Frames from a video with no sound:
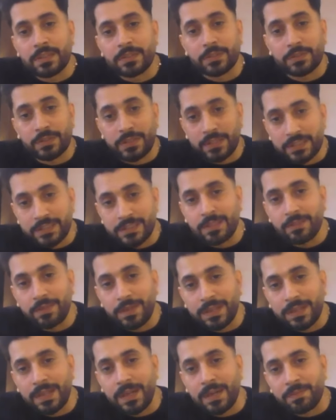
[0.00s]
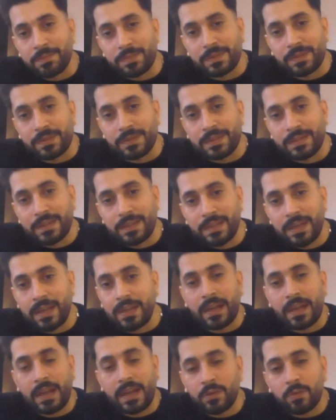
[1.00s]
So this is the way it happened.
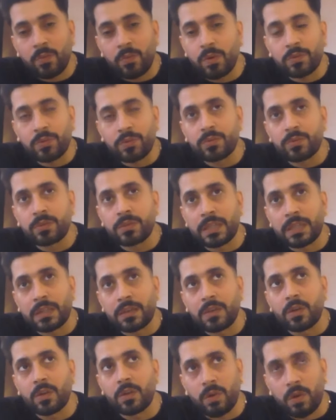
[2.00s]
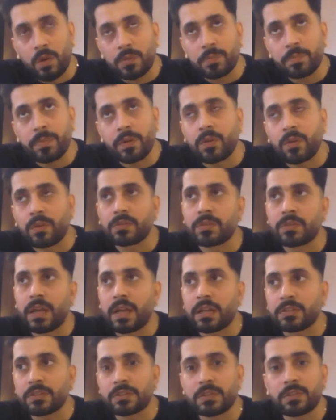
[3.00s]
And I don't want to think a lot because
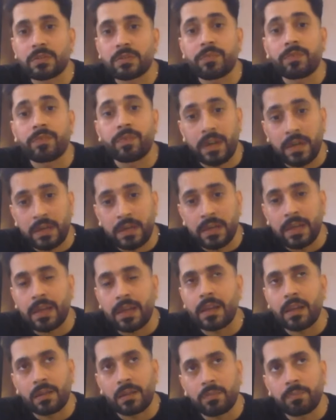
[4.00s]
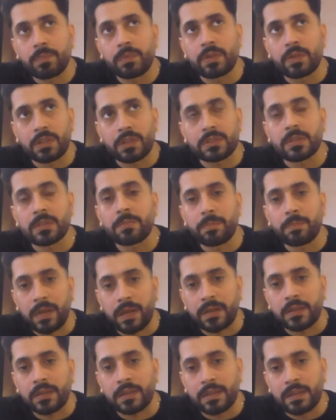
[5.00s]
Raj is a friend and I trust him
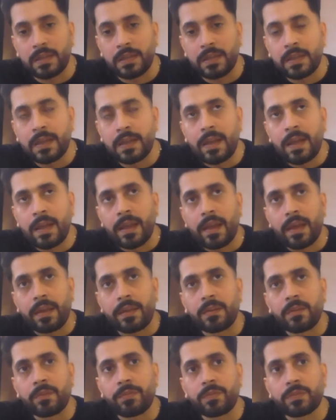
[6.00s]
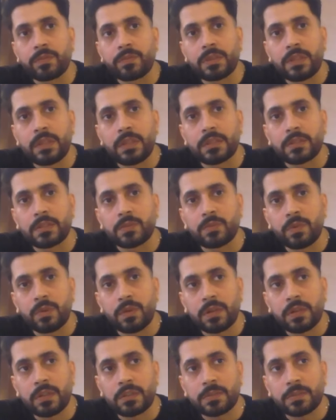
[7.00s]
blindly. And if you see his
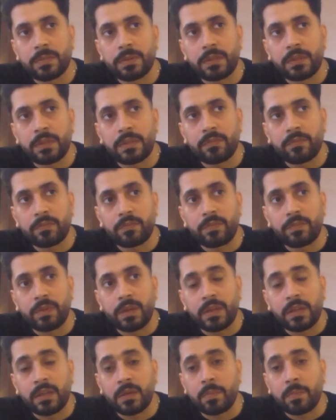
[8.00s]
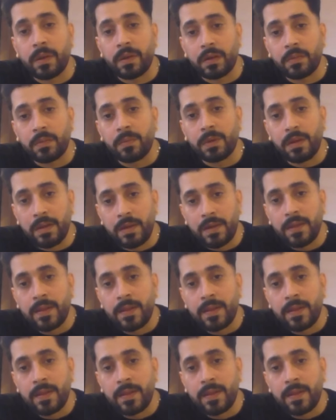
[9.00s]
work has been very commendable